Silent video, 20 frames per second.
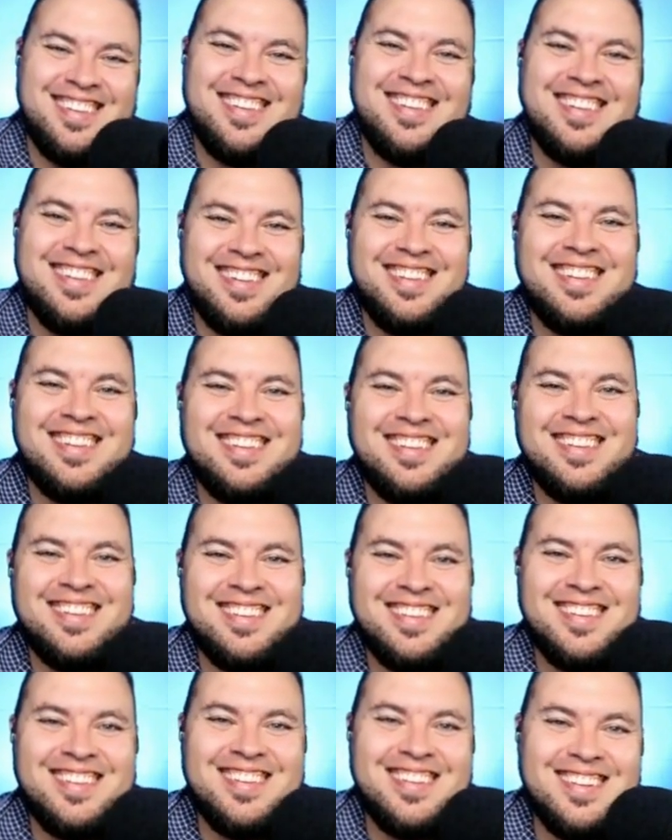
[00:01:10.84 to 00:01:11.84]

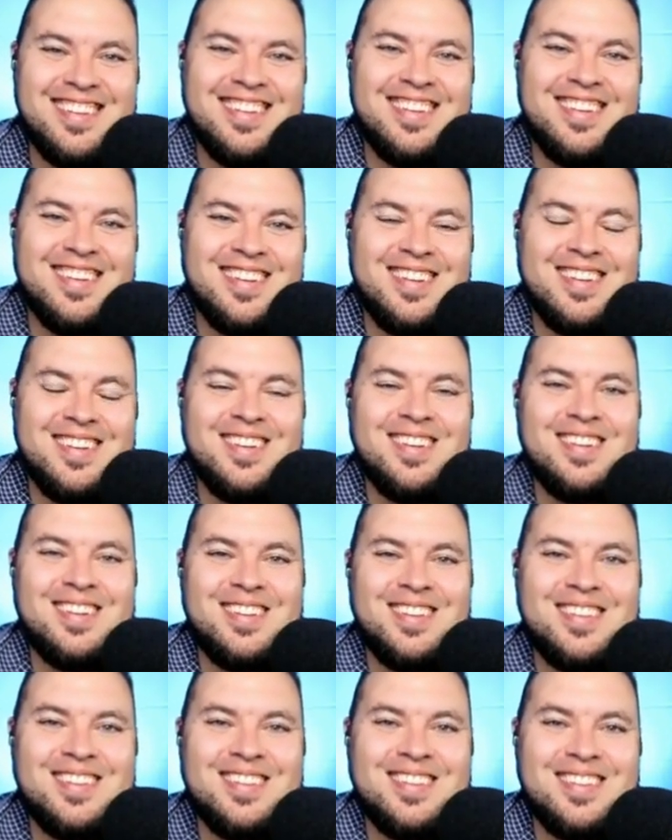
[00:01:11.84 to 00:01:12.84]

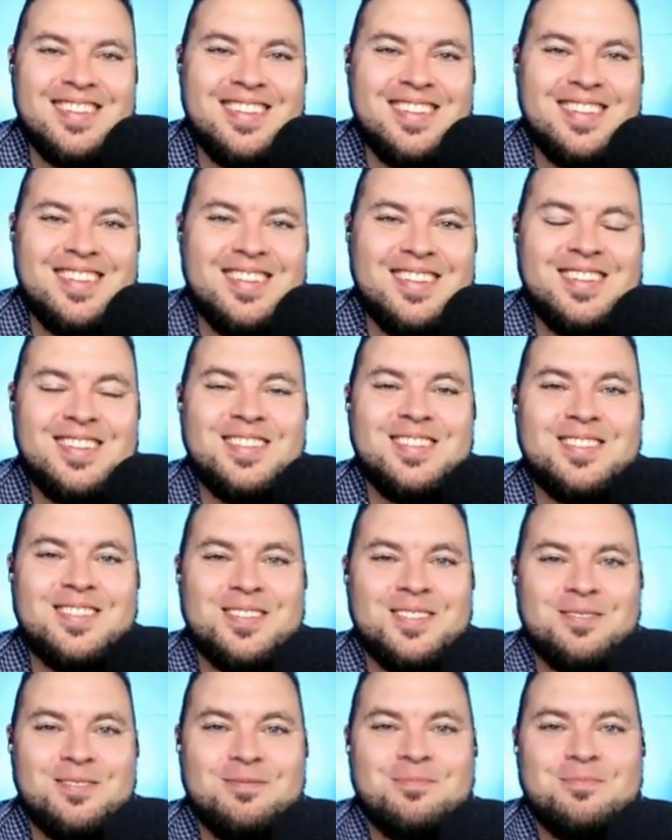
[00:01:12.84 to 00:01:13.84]

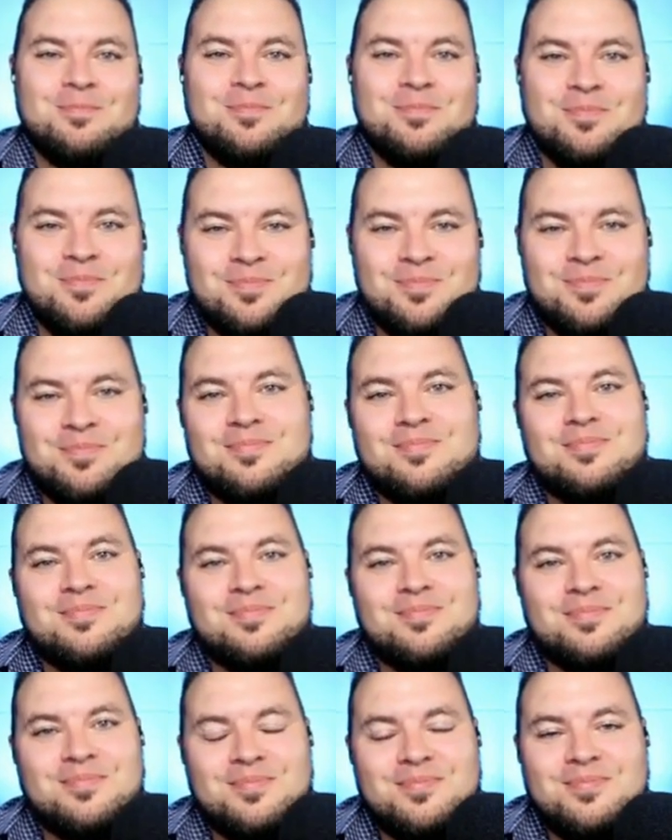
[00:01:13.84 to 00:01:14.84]

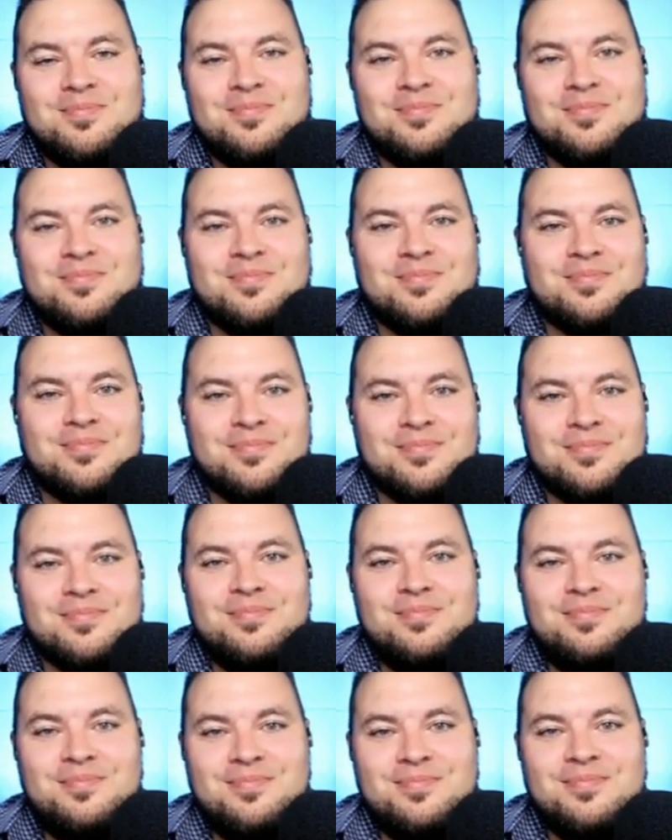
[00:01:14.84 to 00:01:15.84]

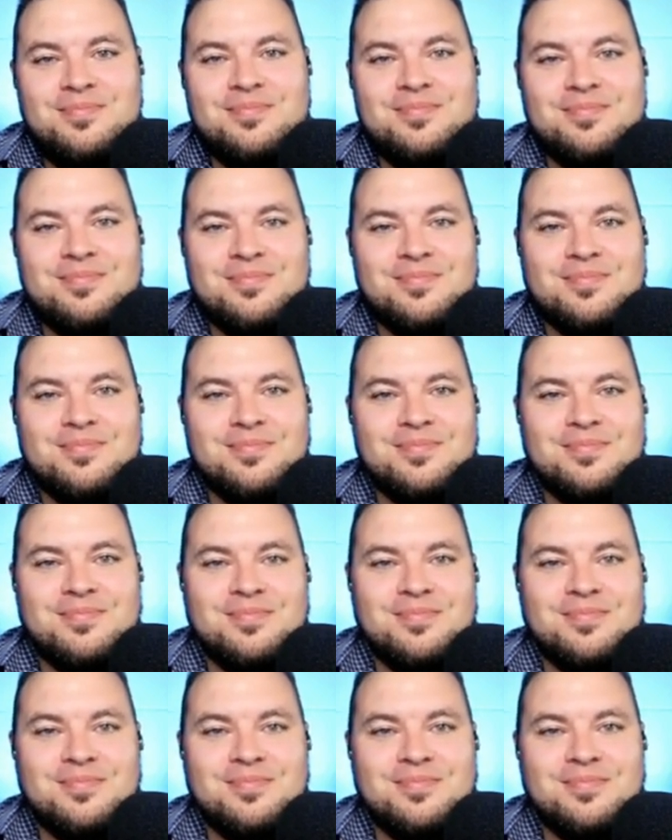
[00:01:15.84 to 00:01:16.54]
No words are spoken by the person on screen.